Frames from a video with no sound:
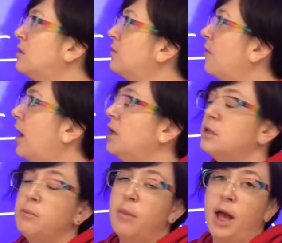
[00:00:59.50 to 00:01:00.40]
to find
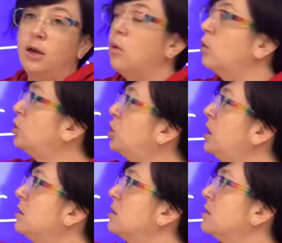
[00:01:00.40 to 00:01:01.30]
my
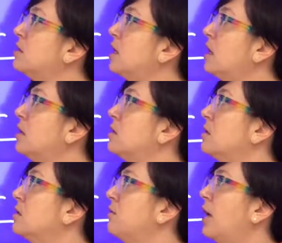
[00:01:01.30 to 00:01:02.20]
quotient. 6
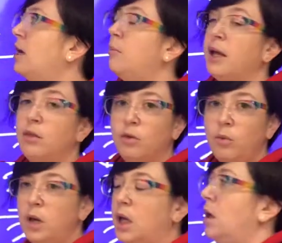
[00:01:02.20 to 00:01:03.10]
divided by
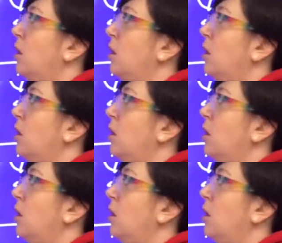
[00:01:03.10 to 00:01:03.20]
3